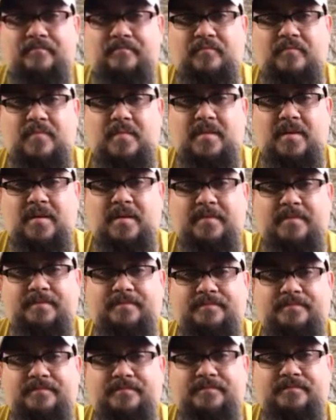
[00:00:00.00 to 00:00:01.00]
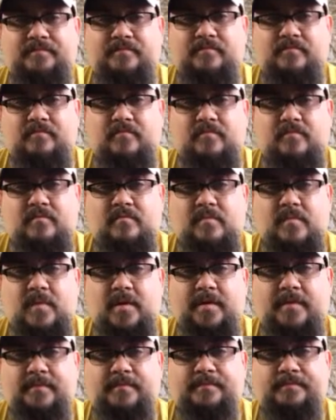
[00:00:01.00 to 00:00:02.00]

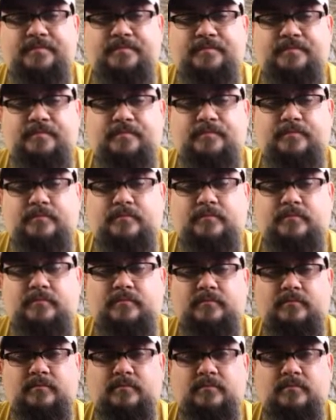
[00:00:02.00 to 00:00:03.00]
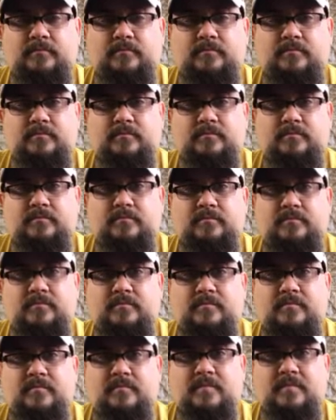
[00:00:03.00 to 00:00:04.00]

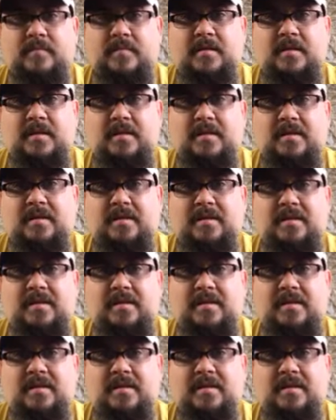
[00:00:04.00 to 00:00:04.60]
(no one is talking)